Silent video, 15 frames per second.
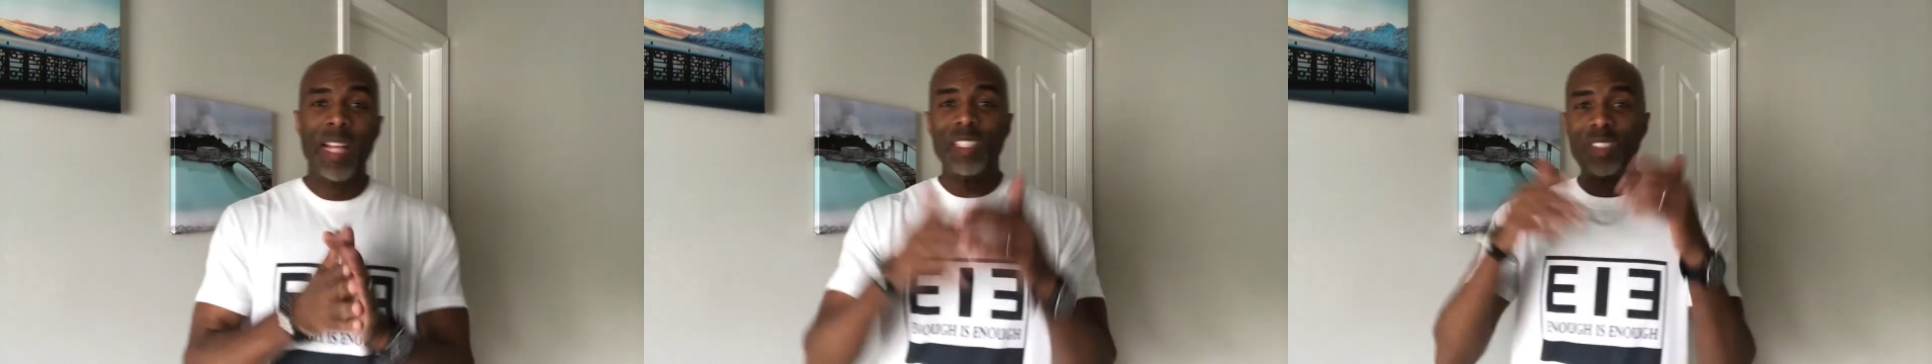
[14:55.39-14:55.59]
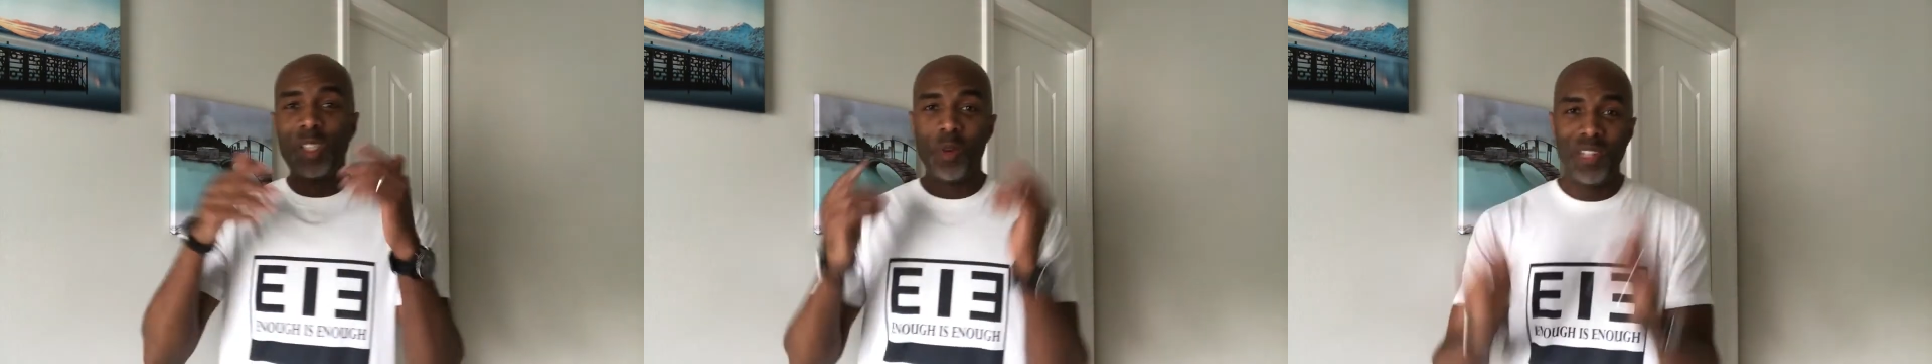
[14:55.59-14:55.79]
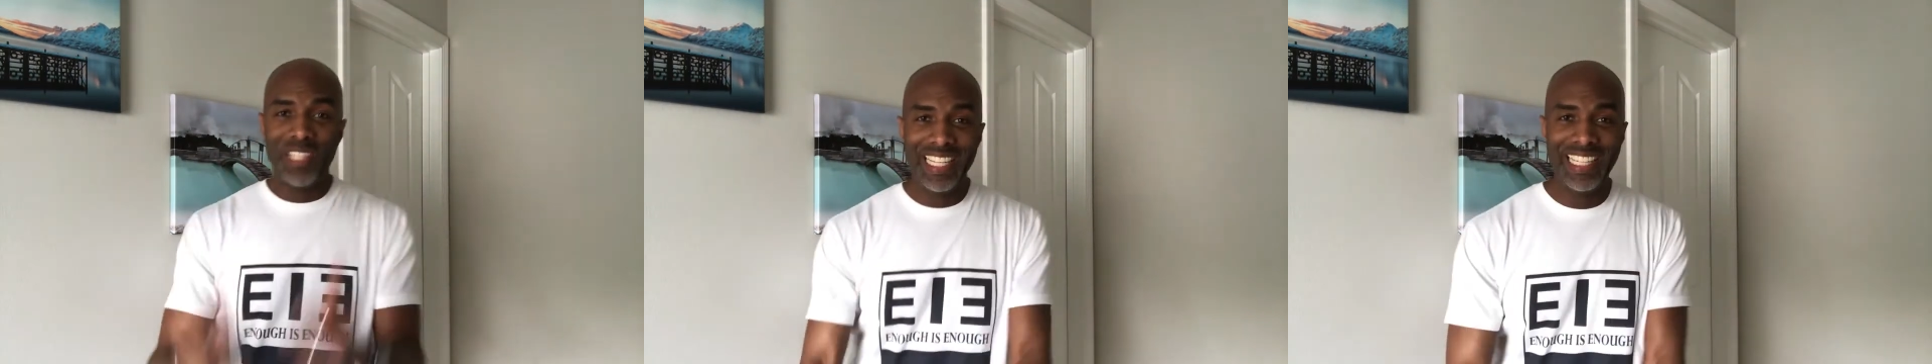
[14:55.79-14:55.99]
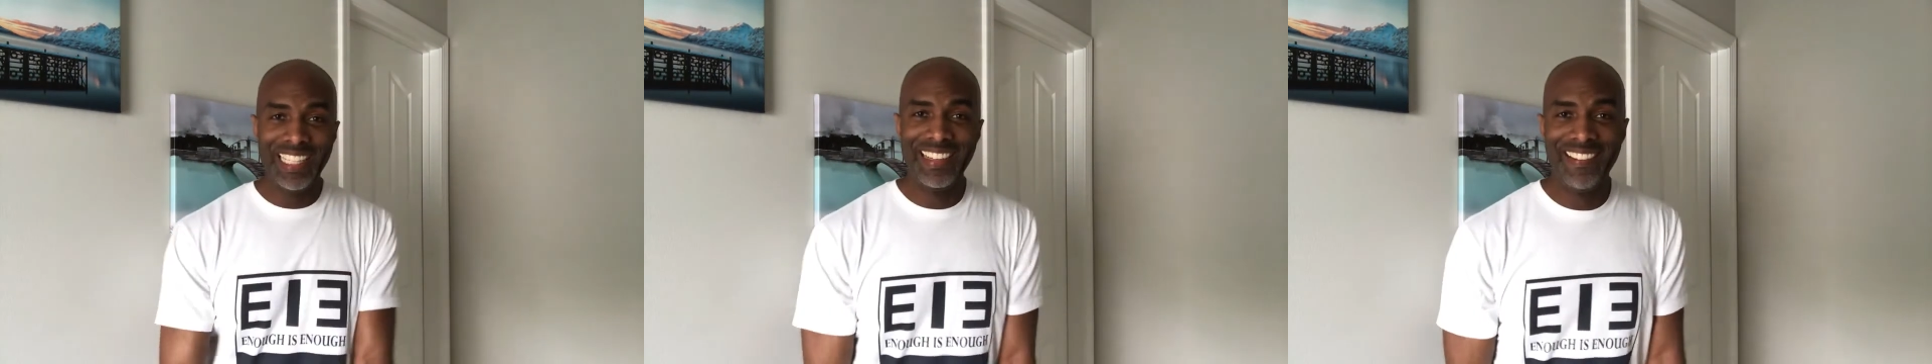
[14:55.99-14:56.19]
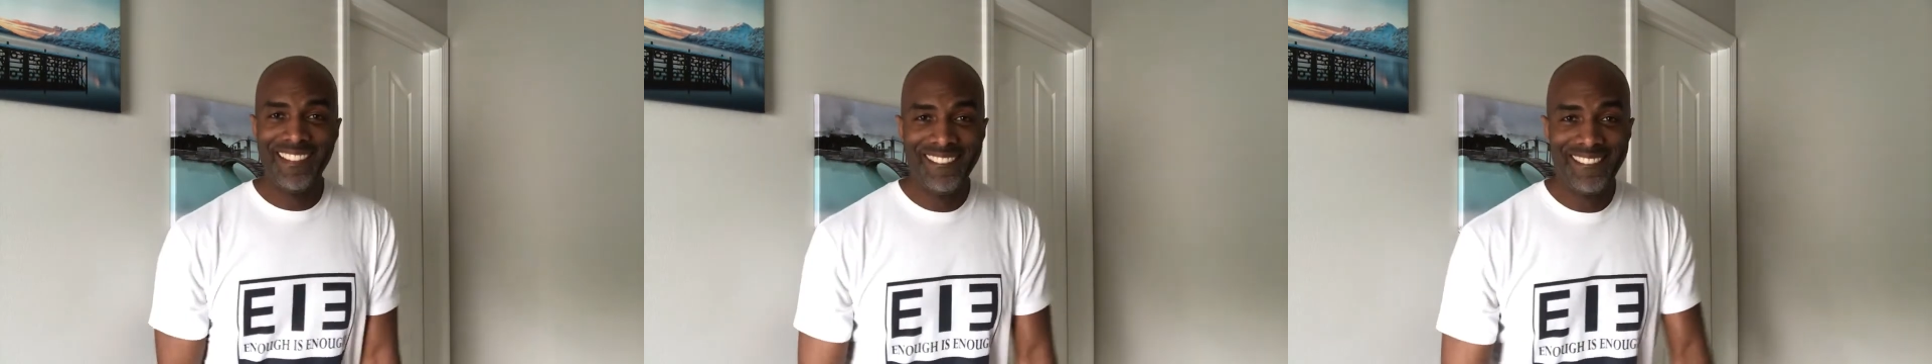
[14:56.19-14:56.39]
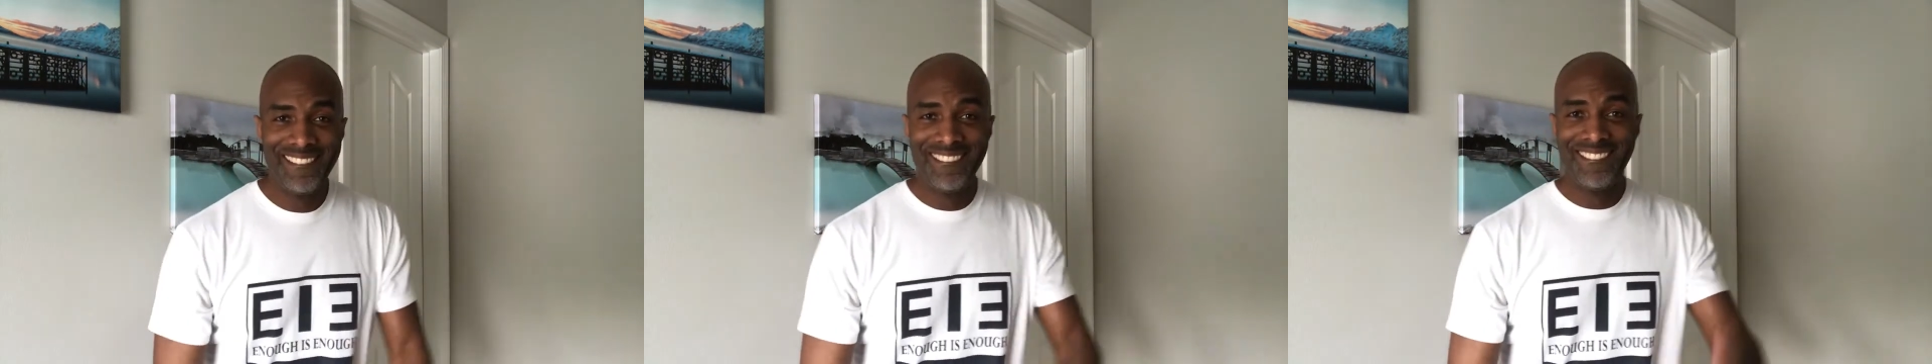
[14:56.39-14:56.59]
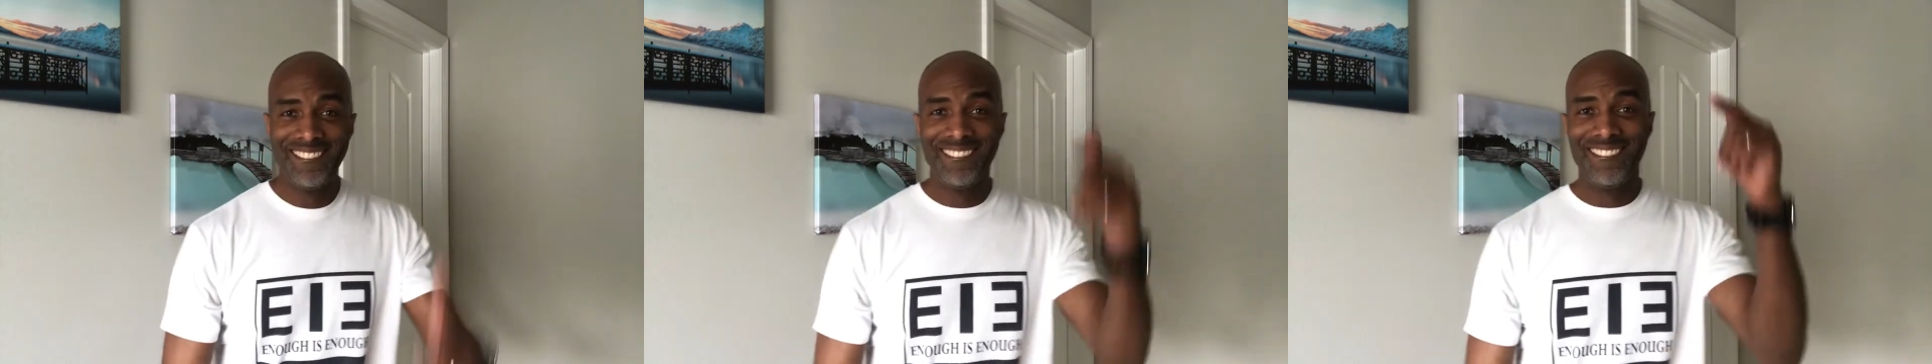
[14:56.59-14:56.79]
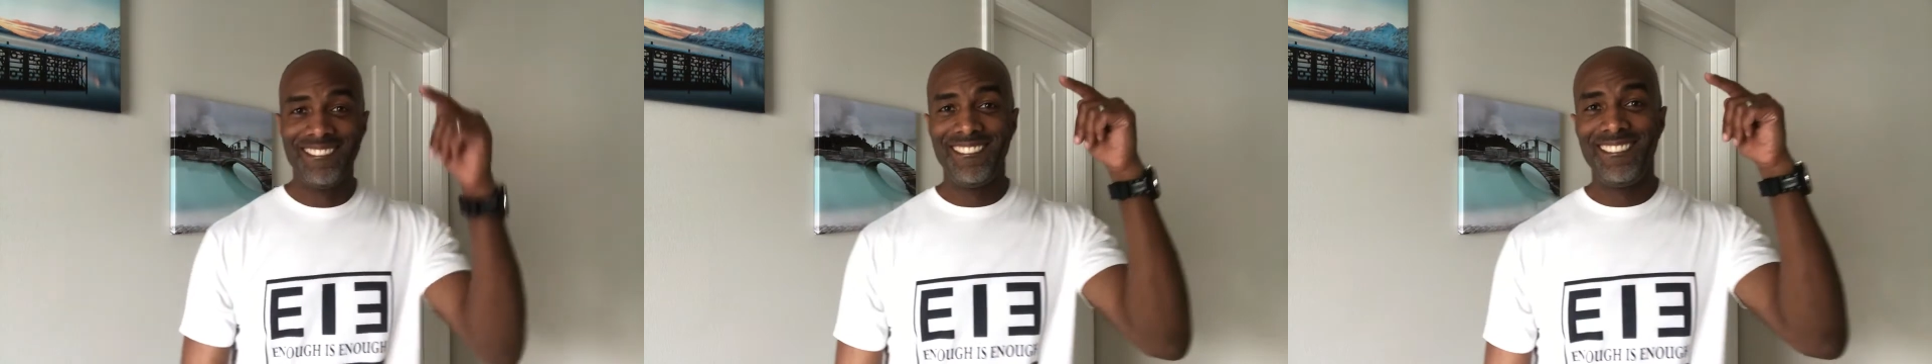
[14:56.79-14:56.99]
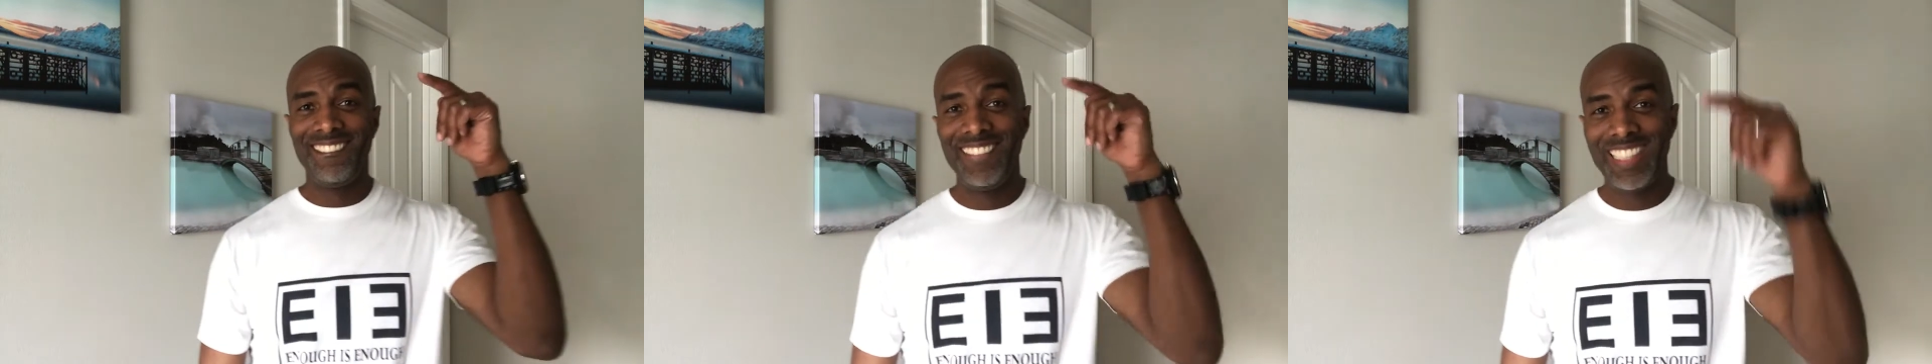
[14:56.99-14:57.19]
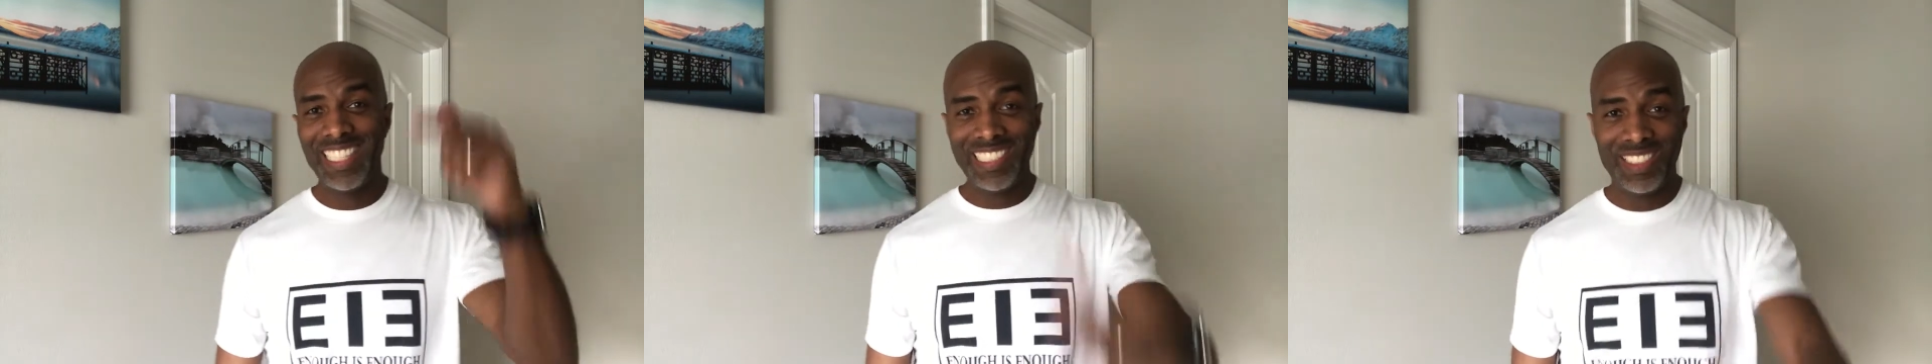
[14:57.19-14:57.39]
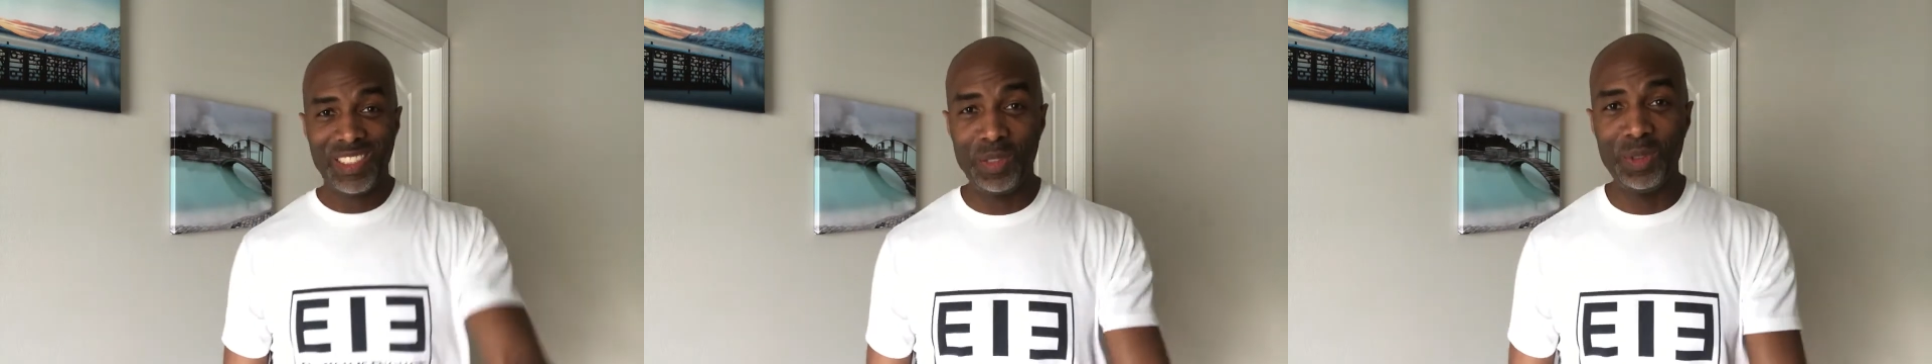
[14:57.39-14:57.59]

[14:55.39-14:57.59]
So again, this